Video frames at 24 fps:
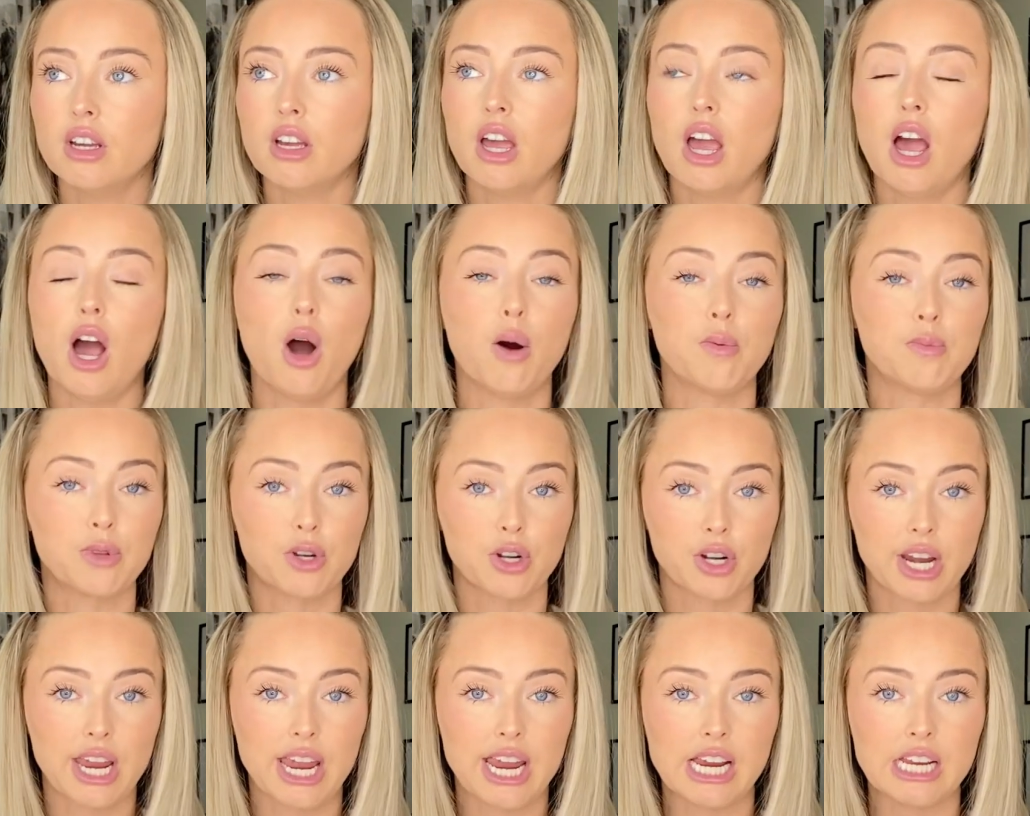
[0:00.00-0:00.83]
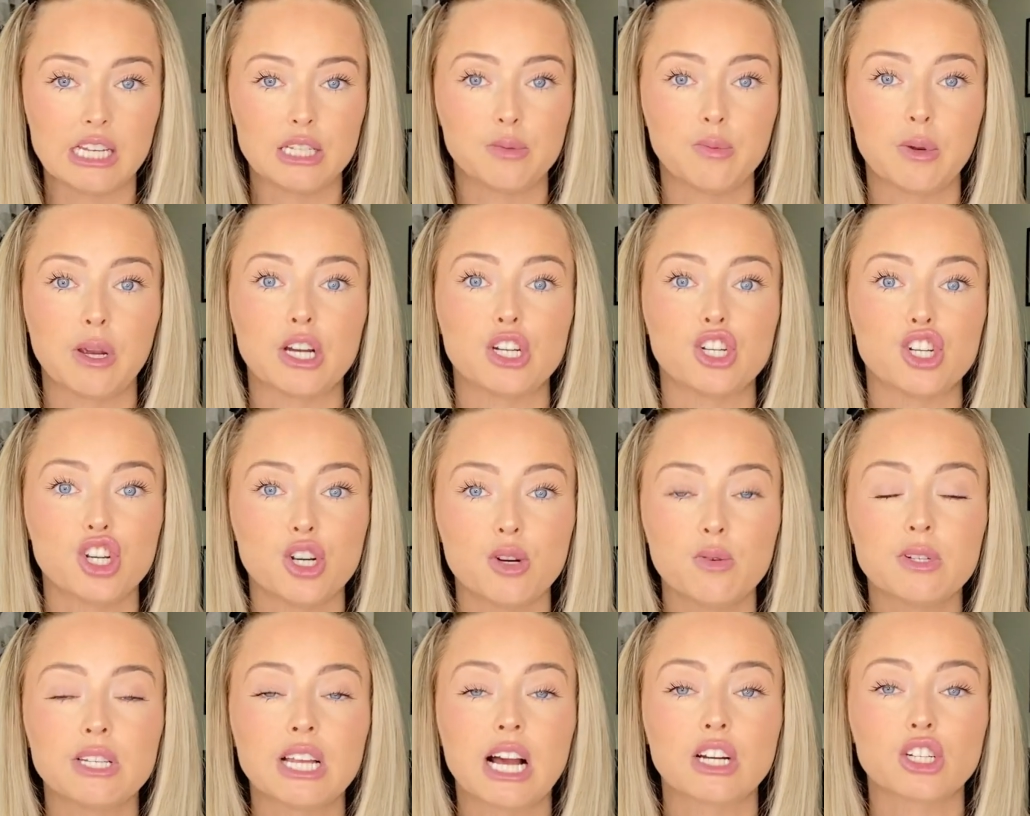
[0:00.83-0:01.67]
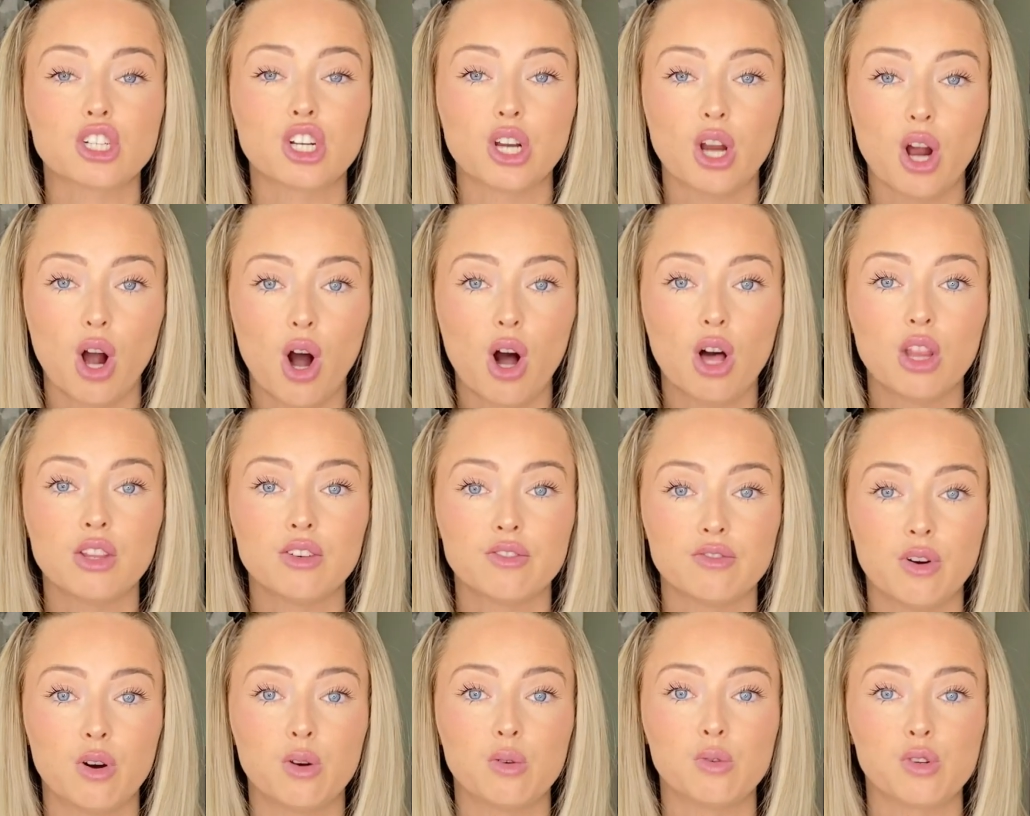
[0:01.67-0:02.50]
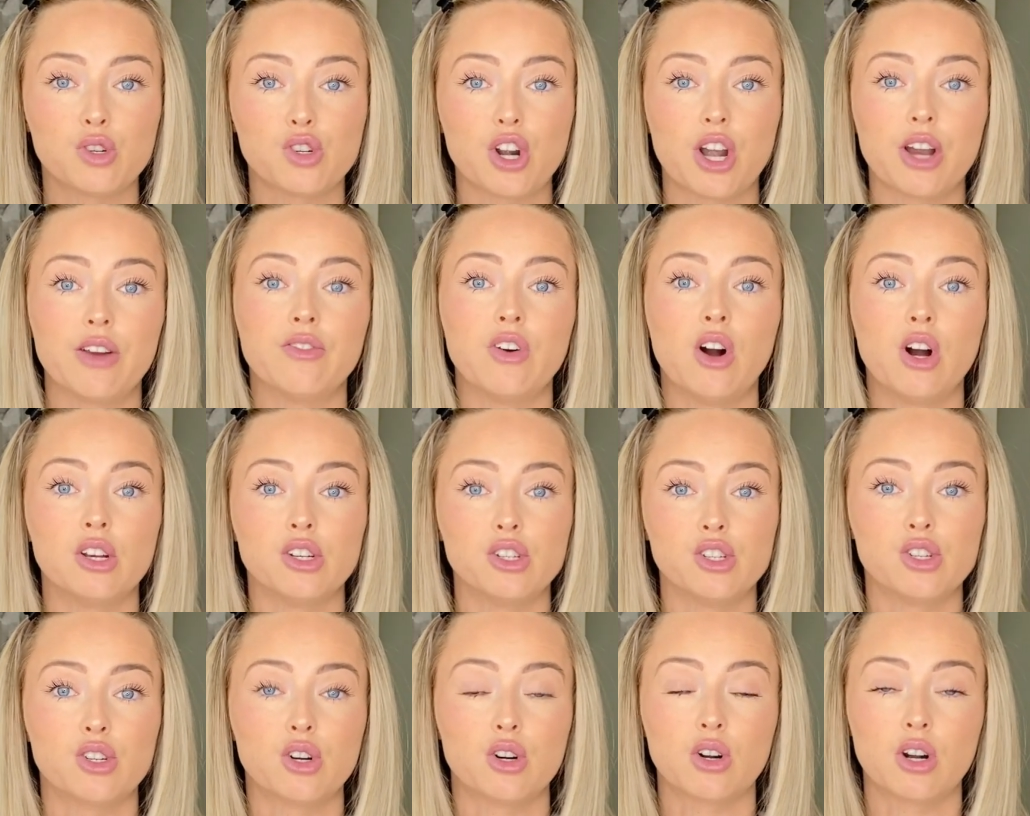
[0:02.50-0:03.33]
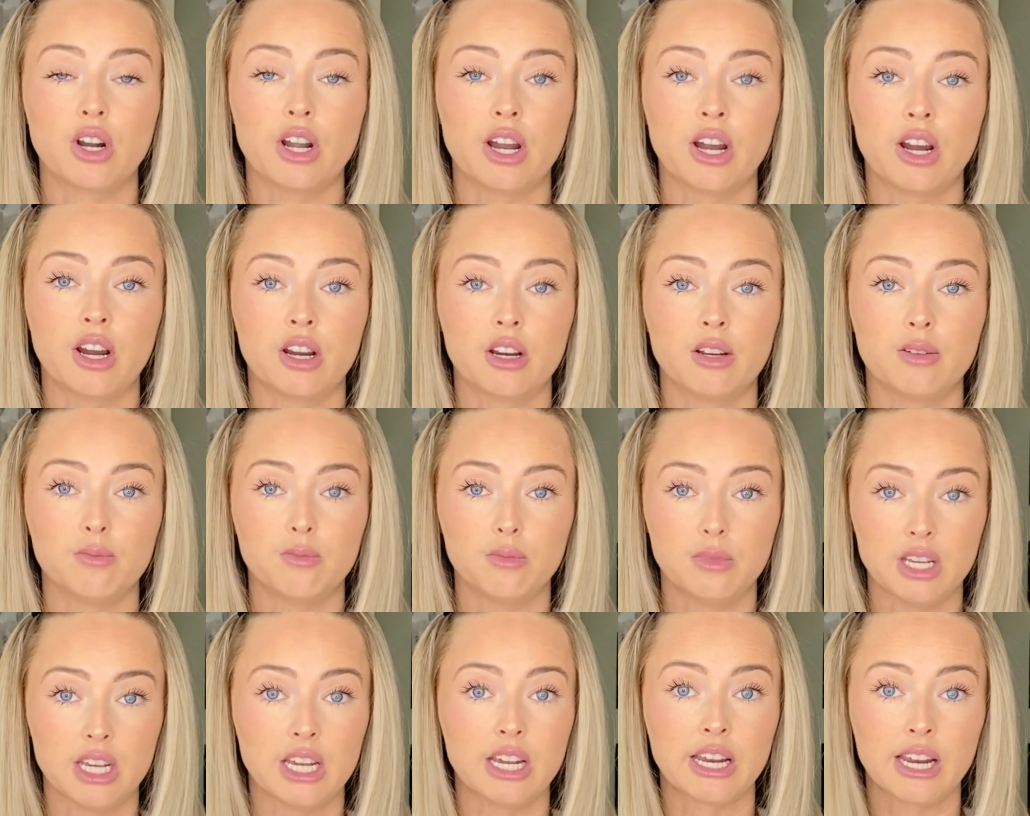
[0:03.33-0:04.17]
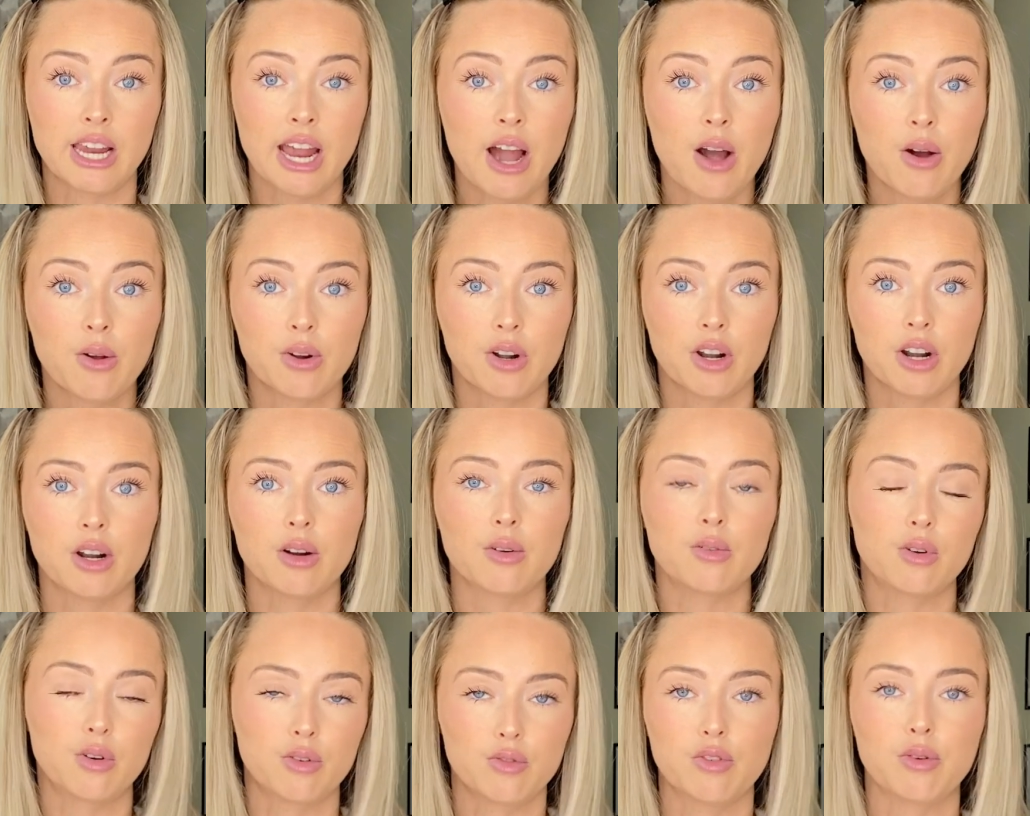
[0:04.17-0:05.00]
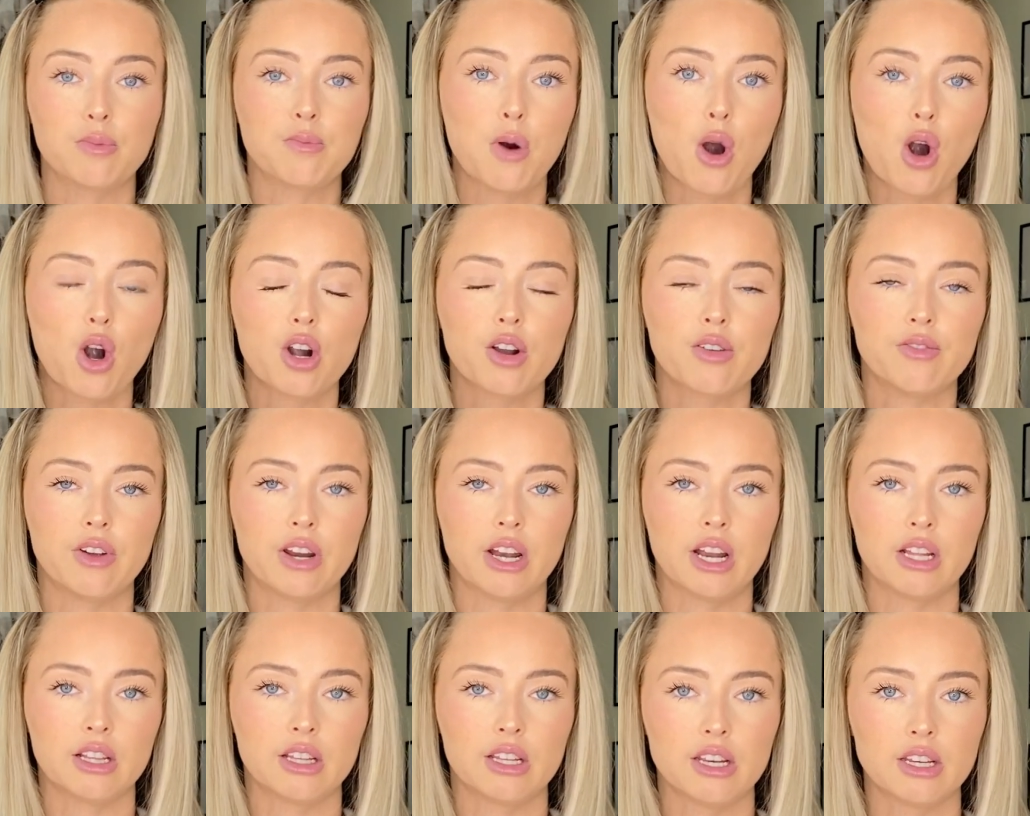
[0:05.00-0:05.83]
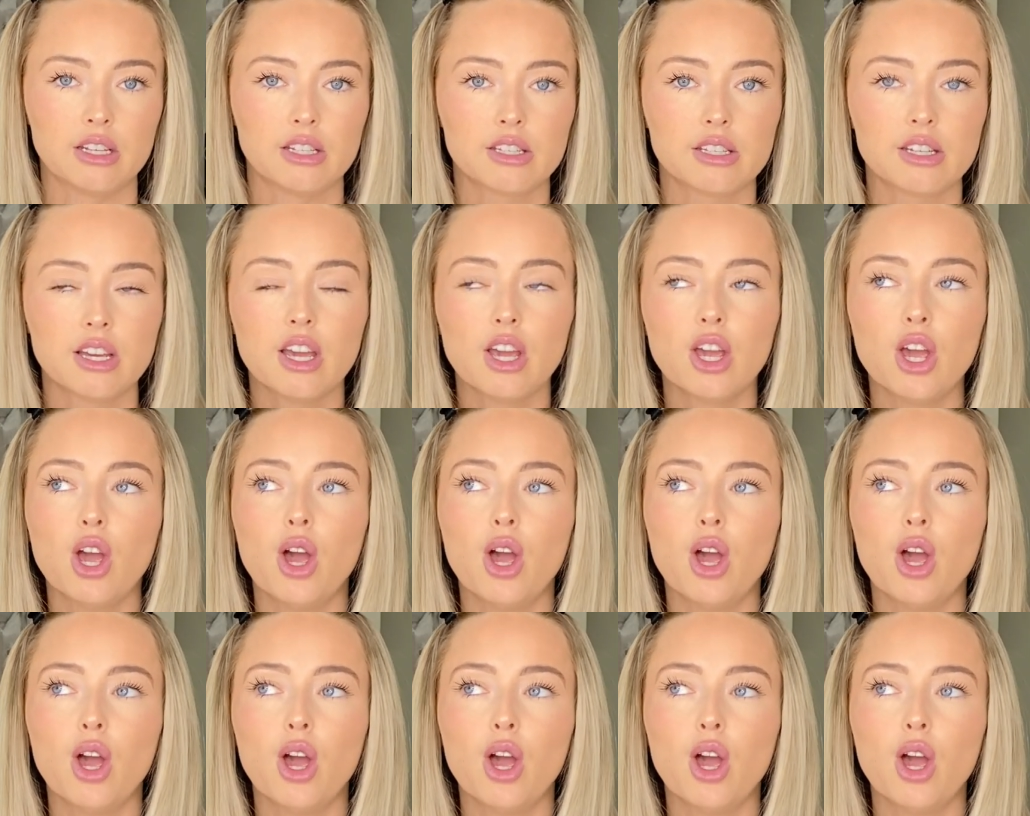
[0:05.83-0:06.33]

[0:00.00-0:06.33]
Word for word: help their case because she was actually on the phone with Trayvon during the encounter, or for part of it at least.